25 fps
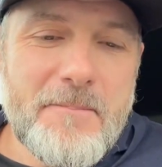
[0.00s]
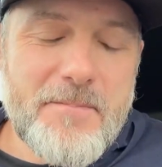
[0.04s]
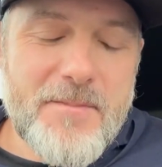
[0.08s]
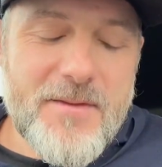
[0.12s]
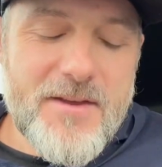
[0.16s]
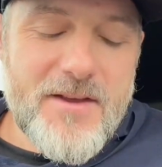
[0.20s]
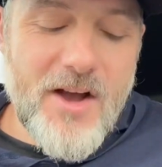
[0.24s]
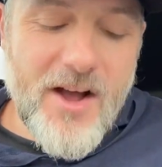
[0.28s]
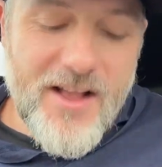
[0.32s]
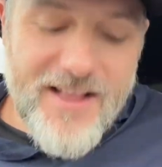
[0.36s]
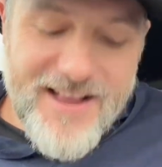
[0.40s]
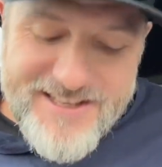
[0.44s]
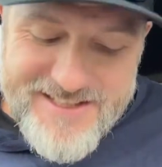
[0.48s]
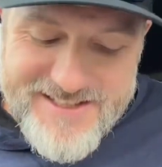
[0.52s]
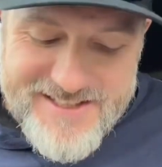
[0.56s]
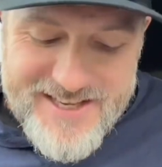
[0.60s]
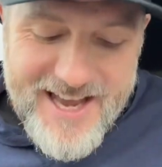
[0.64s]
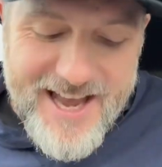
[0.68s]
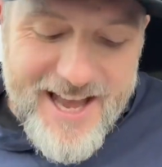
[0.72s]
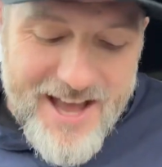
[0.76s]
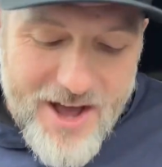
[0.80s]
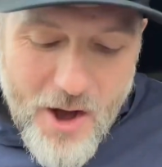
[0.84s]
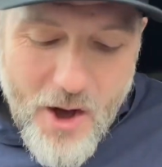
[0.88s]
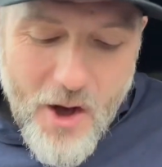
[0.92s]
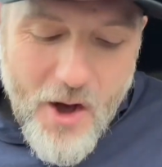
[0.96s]
Y'all, I
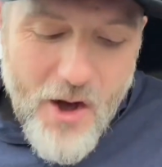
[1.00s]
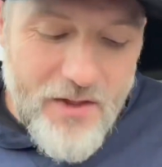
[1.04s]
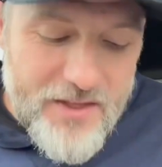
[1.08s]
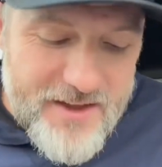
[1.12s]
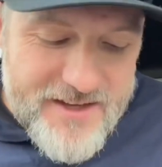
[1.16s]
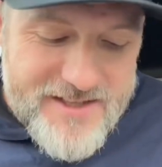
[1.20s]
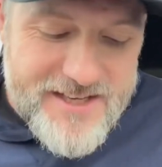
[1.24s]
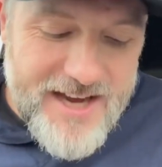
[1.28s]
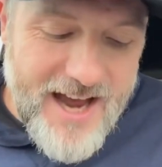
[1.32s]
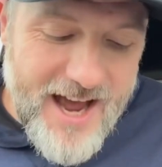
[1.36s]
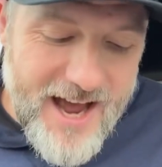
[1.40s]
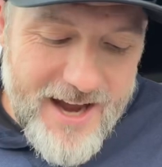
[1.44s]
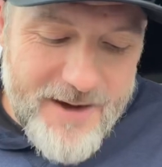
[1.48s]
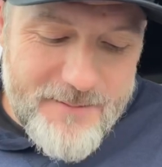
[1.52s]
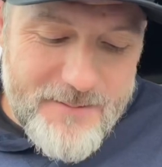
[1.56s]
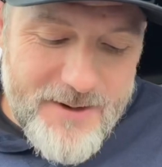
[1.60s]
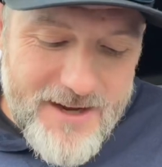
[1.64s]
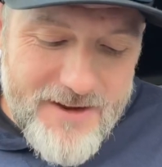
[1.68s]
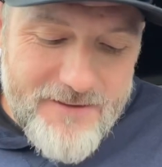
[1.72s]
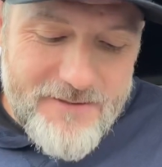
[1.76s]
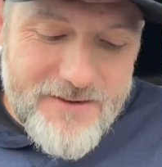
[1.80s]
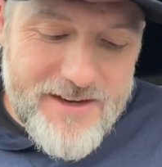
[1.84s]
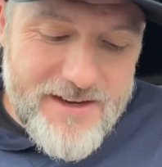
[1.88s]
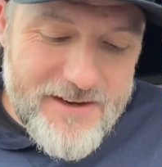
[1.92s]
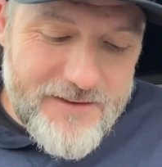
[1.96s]
say it all the time,
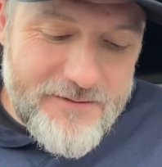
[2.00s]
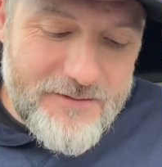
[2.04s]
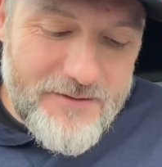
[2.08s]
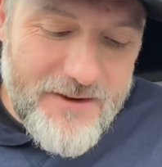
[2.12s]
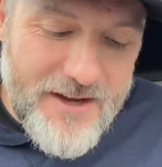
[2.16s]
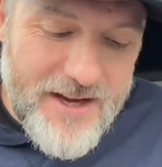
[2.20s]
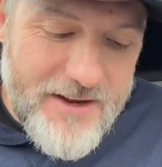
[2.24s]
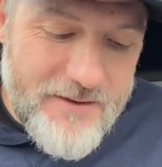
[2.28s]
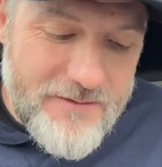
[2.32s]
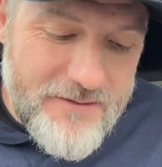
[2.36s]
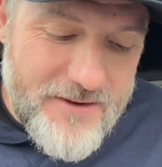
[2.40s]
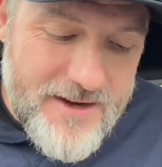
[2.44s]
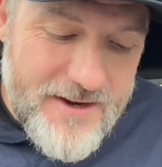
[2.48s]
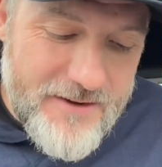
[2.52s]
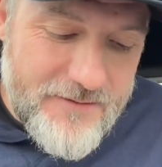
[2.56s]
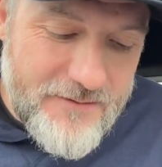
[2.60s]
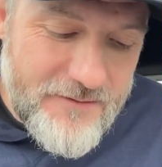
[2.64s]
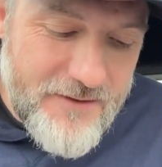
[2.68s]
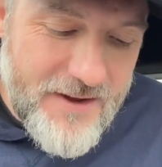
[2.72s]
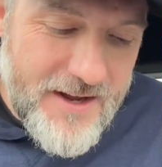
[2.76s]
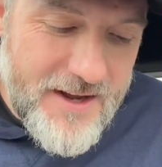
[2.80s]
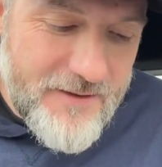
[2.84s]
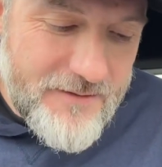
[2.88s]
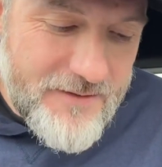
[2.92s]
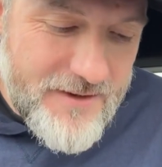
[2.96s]
even if even if
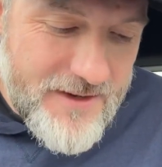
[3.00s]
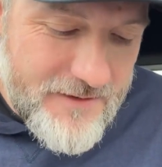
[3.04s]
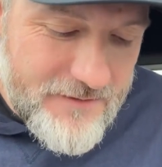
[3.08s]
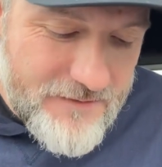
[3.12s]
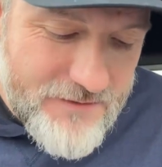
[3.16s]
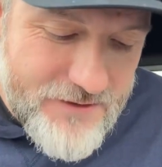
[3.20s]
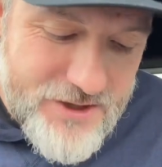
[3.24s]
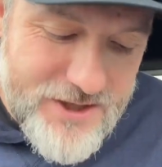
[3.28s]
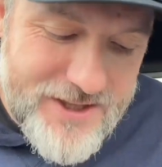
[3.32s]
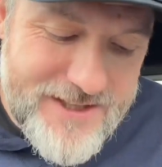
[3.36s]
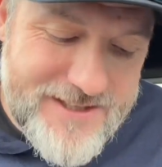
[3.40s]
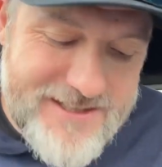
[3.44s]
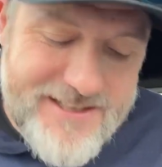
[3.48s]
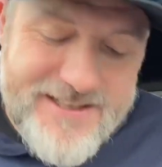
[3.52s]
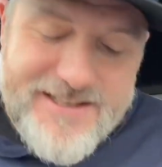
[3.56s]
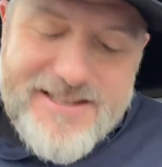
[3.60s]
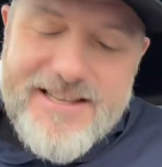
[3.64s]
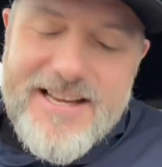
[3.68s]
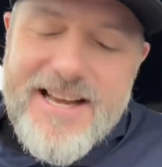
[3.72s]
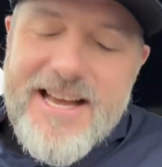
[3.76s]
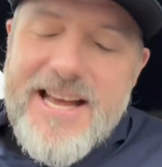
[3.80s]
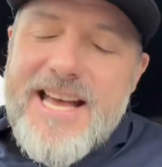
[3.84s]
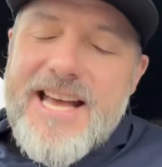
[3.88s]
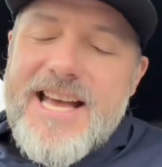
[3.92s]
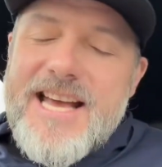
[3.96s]
even if Jesus
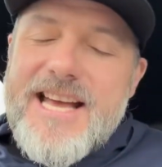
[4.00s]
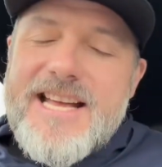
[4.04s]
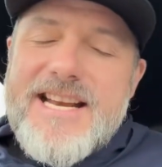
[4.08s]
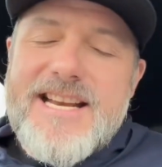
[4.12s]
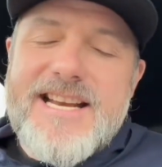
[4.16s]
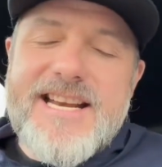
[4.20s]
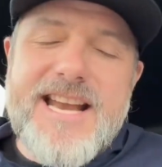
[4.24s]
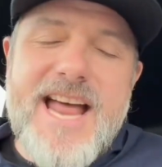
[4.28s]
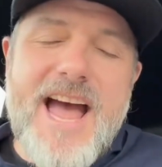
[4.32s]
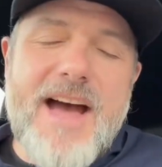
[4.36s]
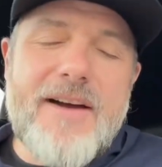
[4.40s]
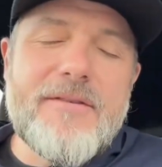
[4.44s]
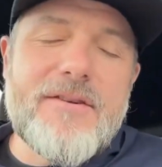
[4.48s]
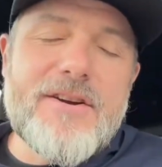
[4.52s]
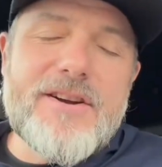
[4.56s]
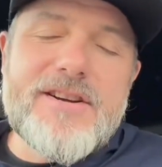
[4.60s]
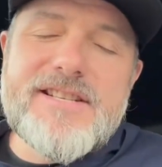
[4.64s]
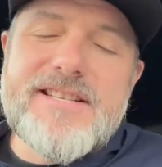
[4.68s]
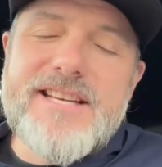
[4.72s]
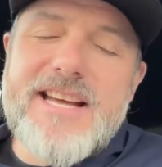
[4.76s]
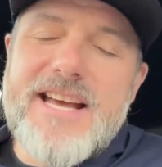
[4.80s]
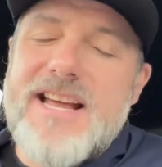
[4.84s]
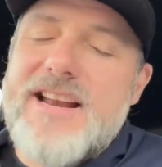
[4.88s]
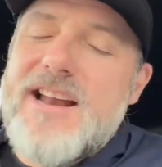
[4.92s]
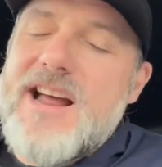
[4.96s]
never
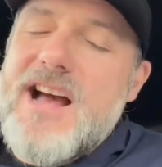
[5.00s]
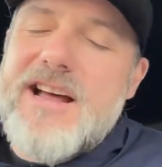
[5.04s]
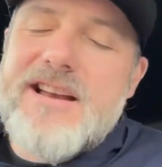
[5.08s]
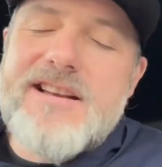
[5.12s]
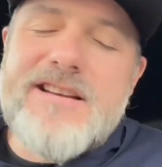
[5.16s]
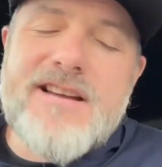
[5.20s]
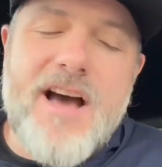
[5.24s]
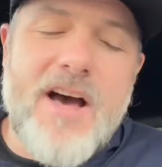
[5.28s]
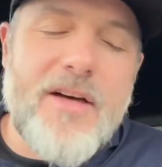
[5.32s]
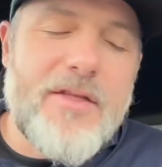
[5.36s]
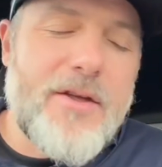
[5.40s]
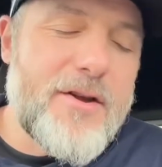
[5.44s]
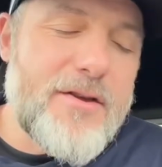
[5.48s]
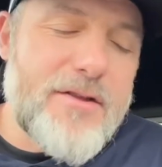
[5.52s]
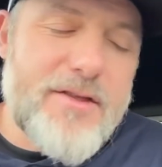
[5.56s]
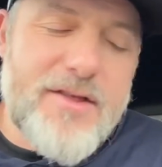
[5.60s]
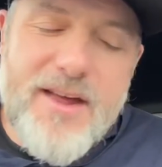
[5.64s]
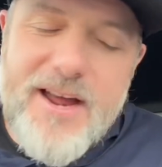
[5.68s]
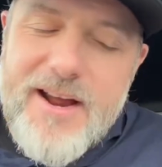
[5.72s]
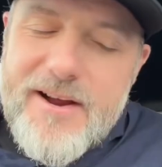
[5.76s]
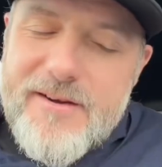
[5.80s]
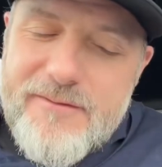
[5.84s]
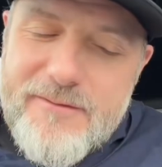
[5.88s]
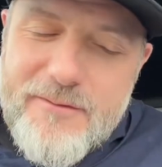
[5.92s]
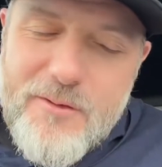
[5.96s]
did another
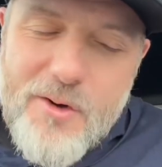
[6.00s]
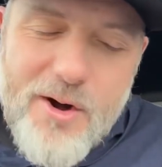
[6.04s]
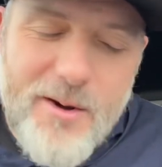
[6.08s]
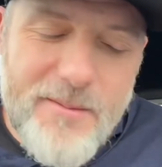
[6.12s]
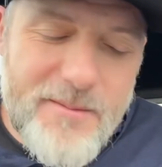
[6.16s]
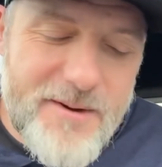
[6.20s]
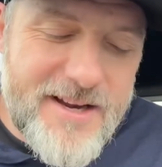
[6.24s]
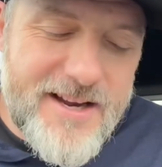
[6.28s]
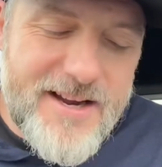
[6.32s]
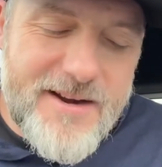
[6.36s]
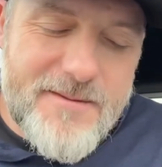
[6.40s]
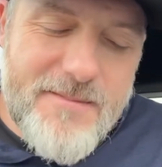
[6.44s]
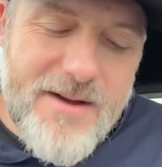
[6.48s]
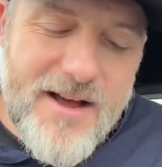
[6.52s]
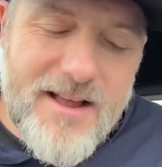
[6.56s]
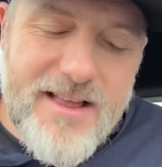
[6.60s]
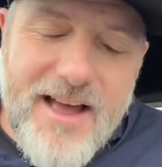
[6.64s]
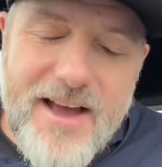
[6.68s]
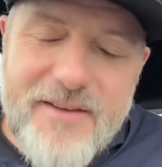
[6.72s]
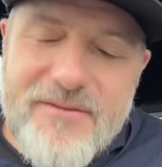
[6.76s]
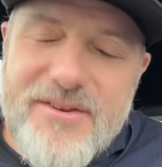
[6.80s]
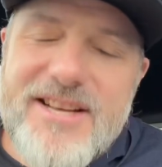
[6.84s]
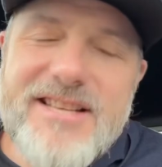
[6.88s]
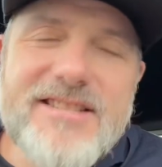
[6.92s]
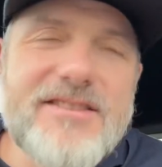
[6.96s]
thing for me in my
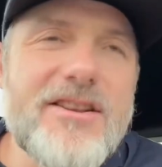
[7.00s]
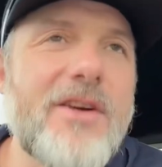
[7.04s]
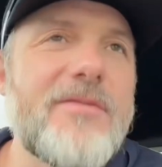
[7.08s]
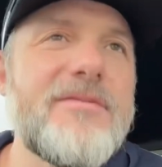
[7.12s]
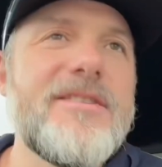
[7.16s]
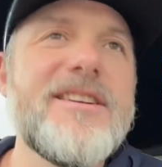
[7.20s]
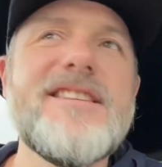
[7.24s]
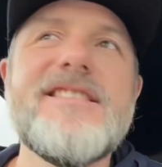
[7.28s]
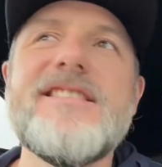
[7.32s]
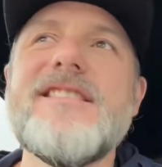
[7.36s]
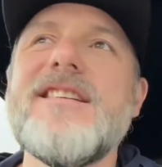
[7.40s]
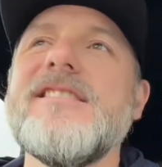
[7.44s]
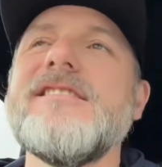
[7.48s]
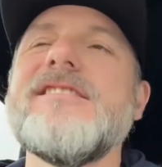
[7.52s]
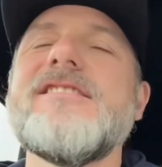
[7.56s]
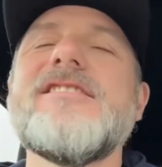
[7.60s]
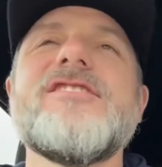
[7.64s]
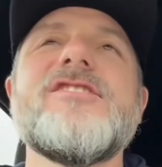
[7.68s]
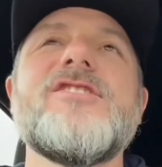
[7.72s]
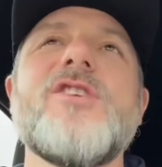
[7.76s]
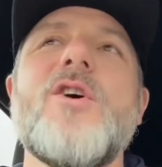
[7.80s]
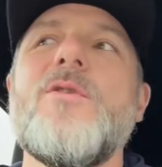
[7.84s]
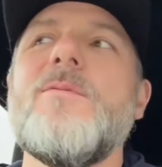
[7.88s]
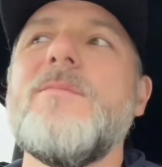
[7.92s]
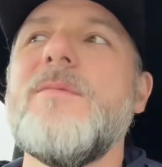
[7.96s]
life. He's already done
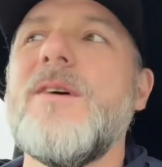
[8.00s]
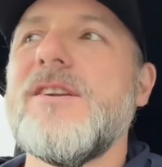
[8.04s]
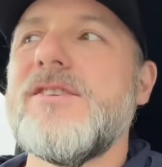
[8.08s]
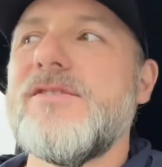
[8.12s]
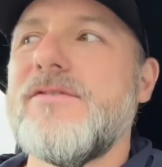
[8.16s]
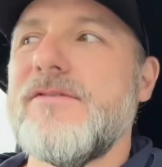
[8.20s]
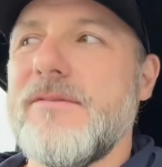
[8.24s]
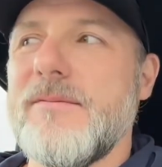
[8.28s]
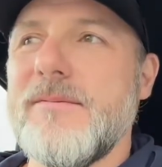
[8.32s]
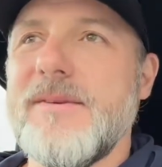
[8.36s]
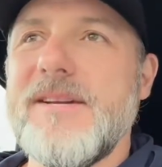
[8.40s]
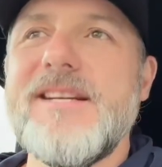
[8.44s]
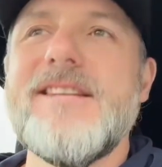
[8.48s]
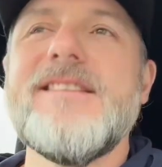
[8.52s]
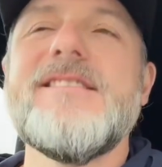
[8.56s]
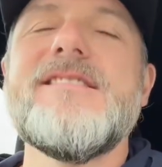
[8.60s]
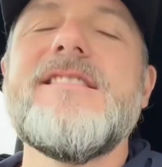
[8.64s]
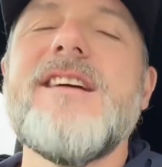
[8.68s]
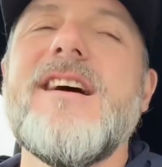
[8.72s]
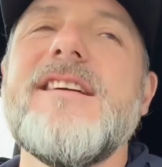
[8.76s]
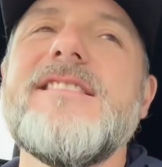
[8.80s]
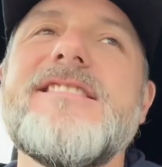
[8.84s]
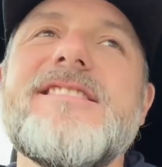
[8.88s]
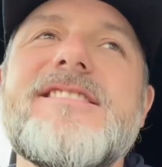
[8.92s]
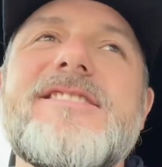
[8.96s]
so much for me. He's
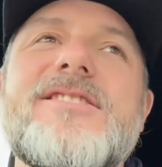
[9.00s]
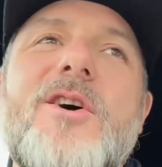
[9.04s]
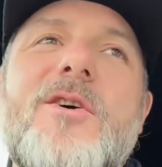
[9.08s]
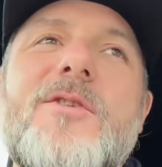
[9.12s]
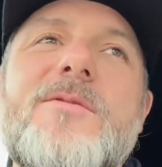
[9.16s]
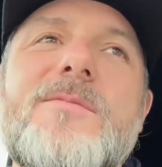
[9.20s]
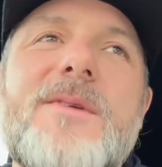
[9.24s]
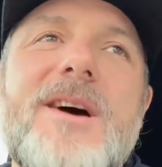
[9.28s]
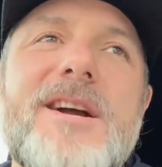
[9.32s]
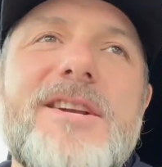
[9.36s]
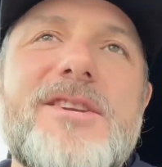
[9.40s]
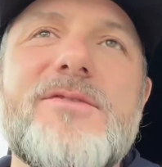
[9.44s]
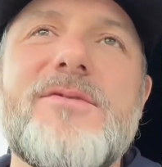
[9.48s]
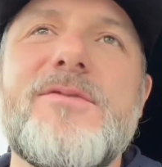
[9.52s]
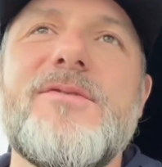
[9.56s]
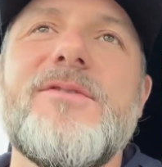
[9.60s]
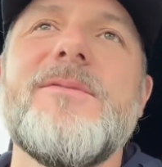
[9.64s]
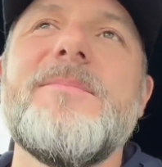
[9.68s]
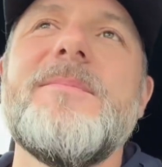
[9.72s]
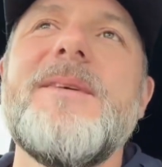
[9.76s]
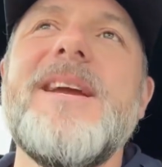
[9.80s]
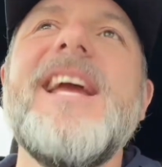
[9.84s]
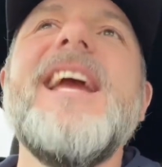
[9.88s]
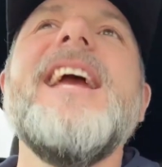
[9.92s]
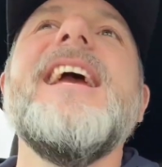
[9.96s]
done so much for
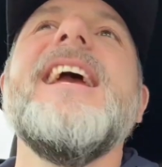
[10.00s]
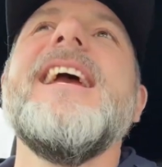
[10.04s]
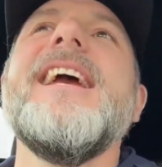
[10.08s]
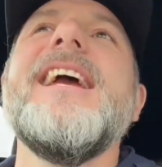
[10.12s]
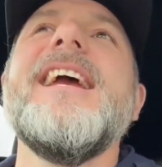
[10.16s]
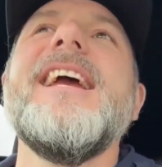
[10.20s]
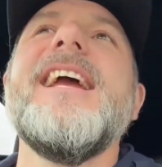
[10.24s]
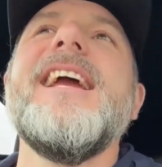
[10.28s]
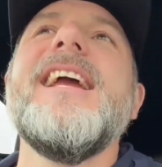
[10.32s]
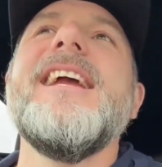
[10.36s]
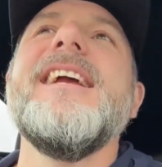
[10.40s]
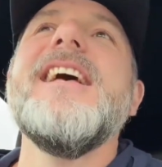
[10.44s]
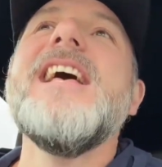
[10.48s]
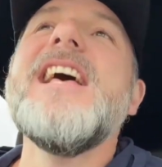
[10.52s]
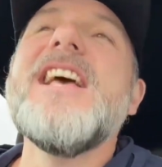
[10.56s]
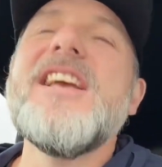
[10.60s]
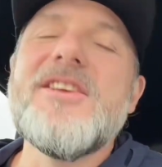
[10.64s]
me.